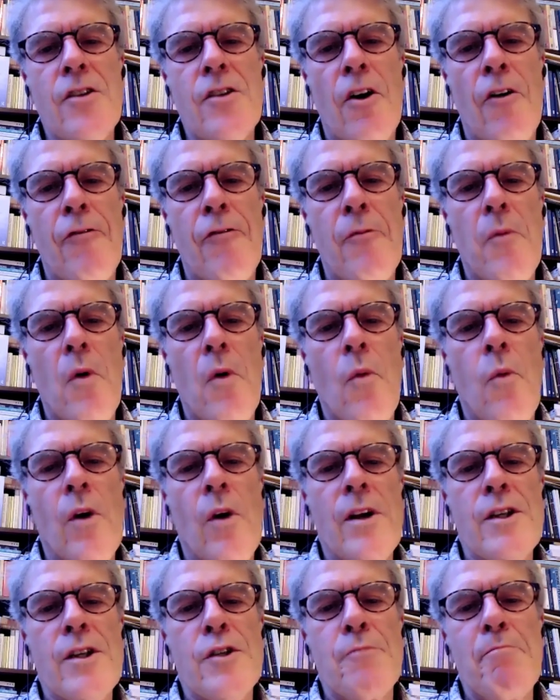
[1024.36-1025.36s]
of
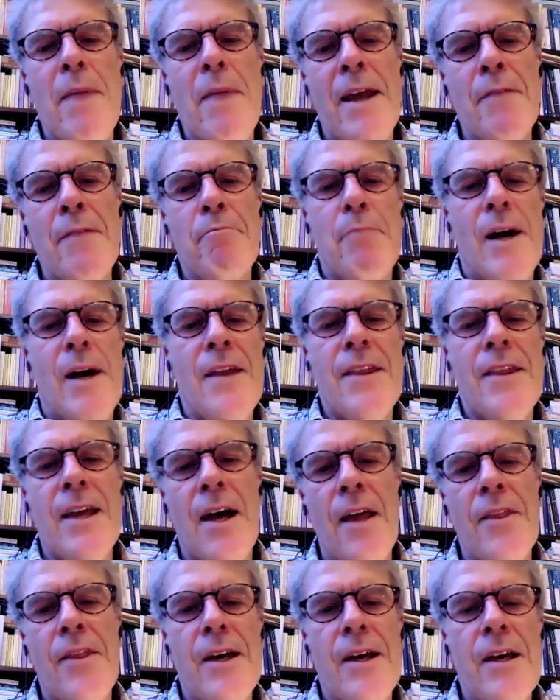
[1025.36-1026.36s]
what is meant by the
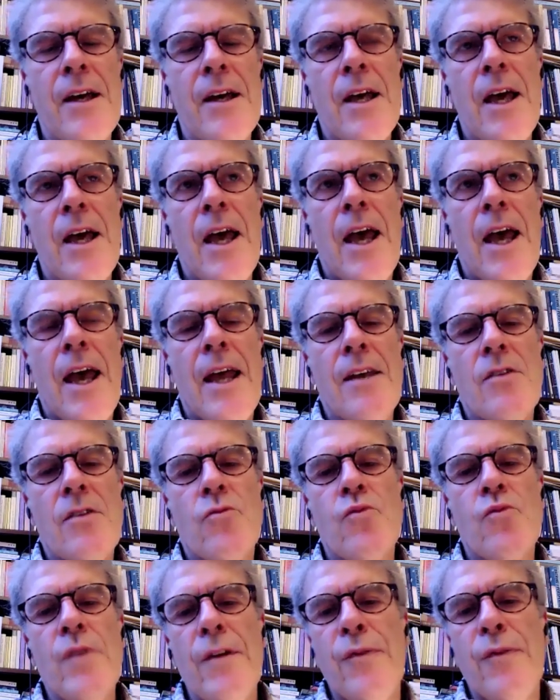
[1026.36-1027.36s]
other and
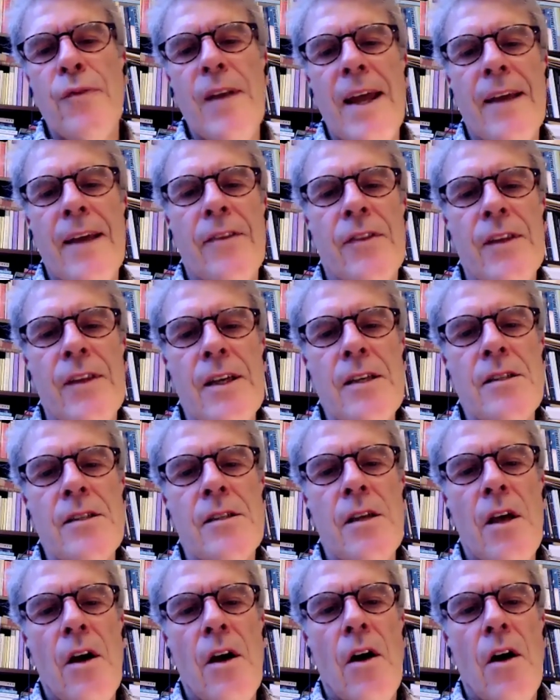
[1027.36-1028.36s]
reflect this
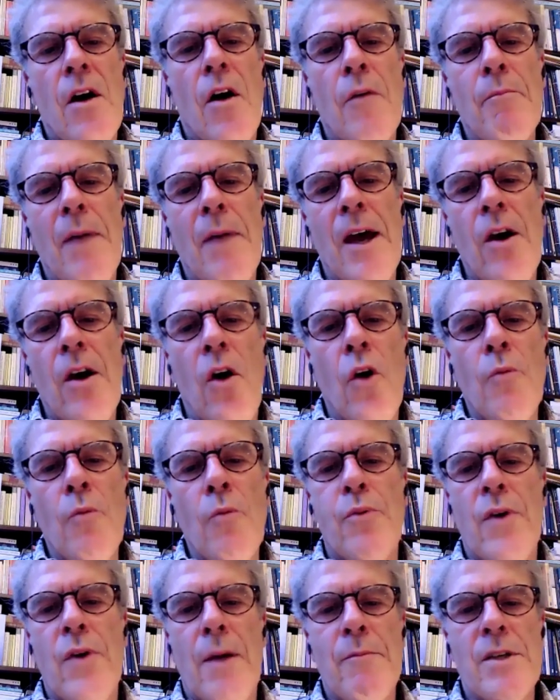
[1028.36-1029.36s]
on my own
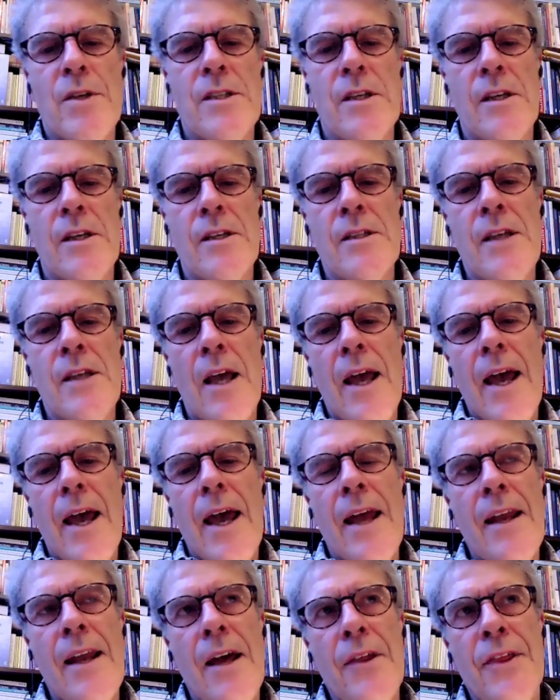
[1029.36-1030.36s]
premises.
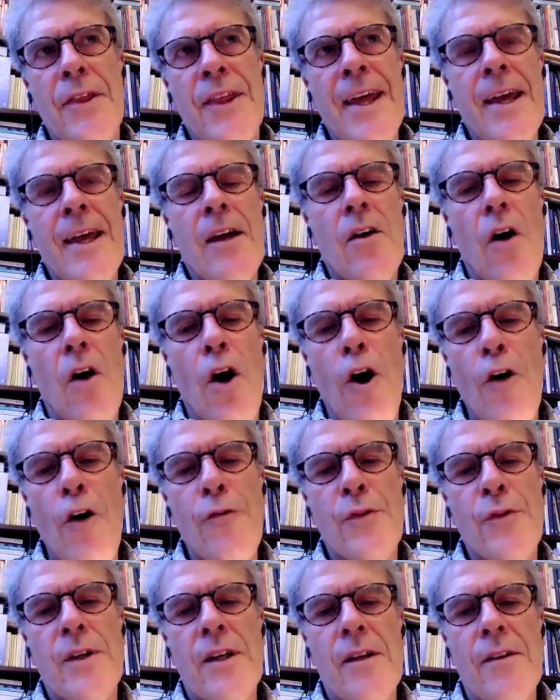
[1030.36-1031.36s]
And I think
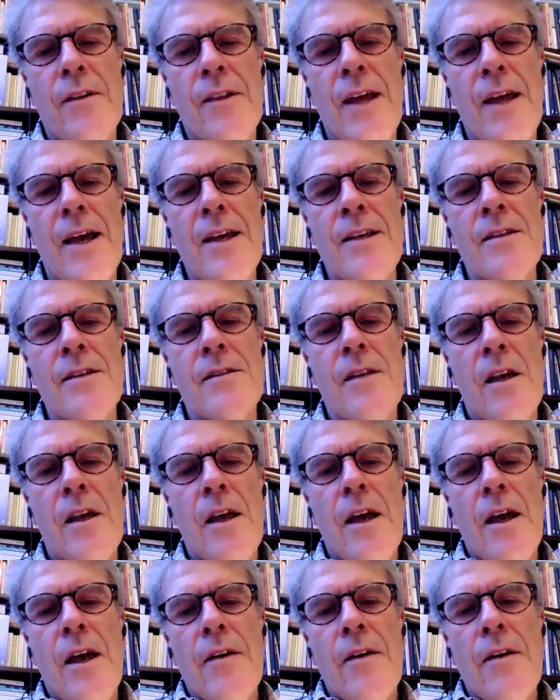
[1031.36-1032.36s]
often there is,
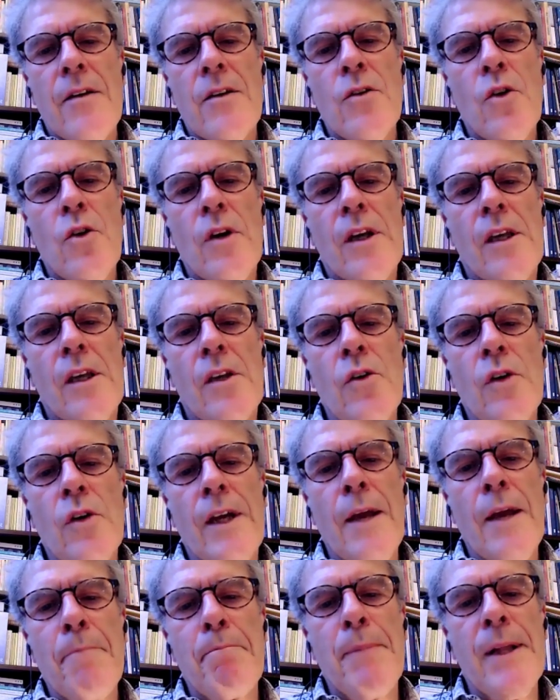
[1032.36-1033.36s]
you
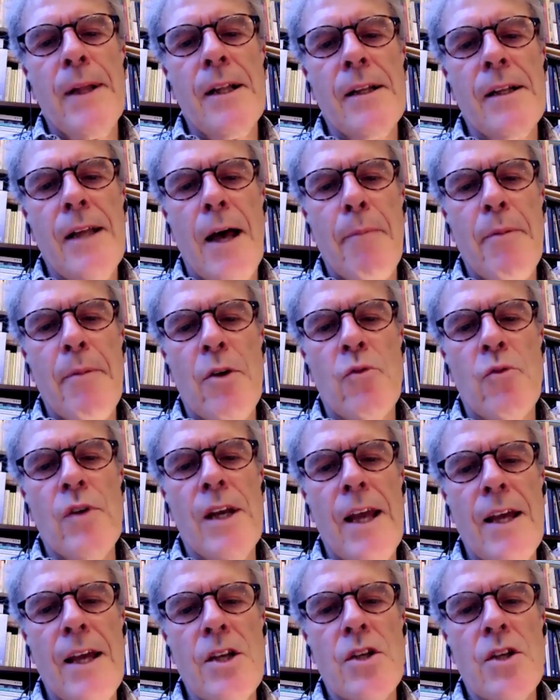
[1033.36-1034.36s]
can build up a
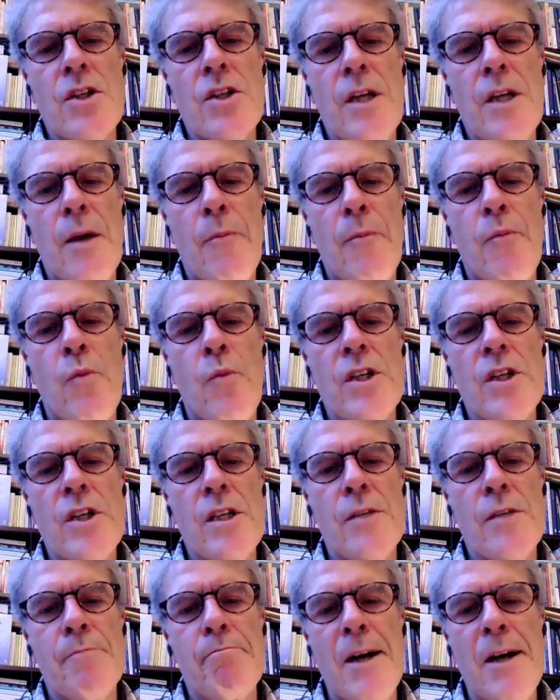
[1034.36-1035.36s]
relationship which
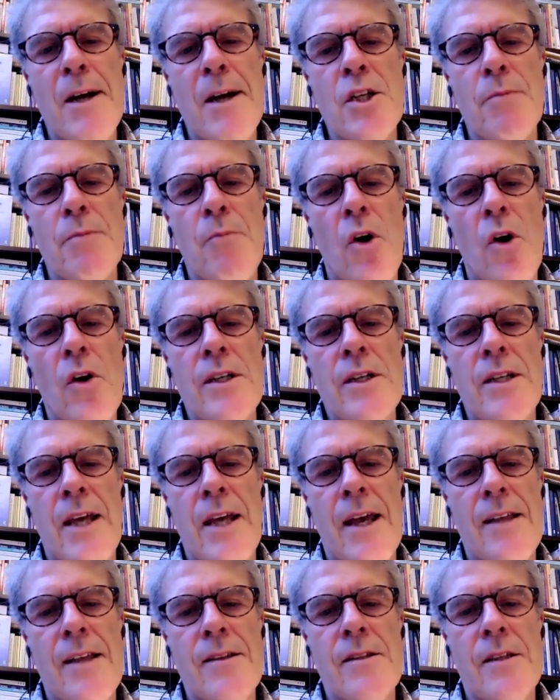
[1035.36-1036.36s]
is much more
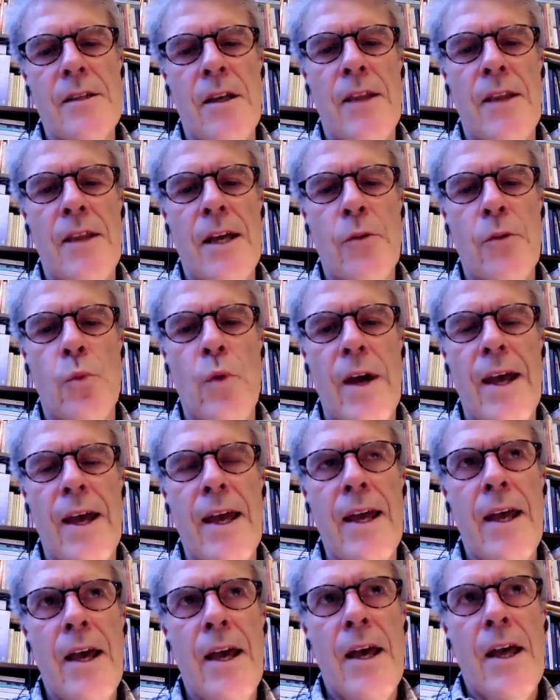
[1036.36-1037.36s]
intense in that
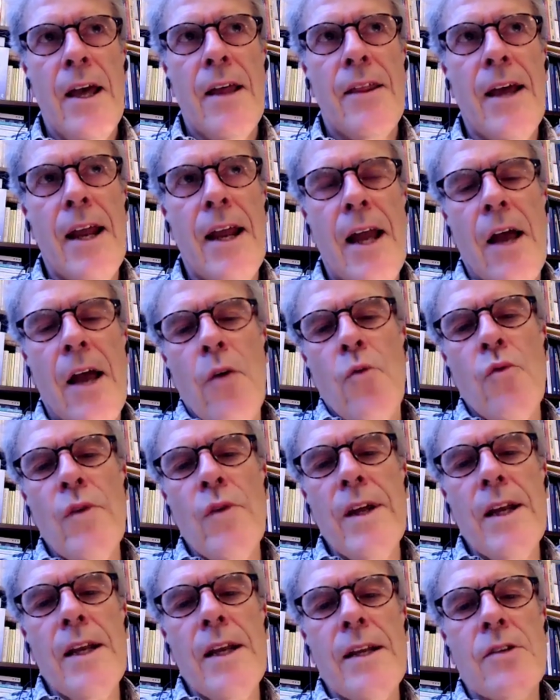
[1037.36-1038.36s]
way, mm-hmm. that I
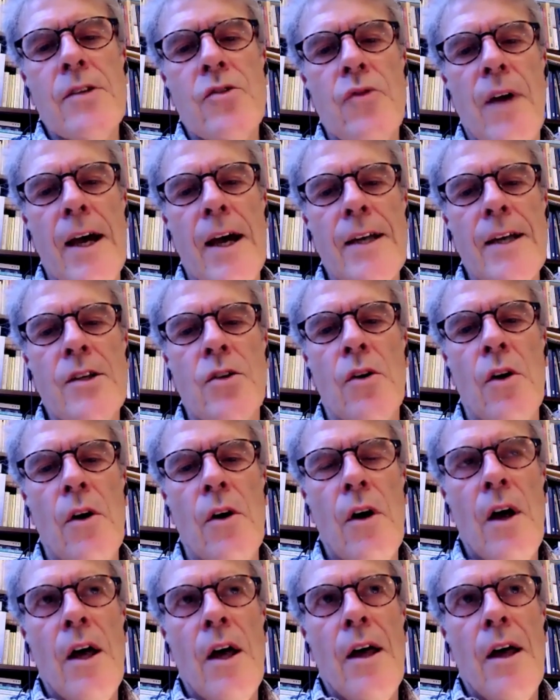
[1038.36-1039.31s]
really try to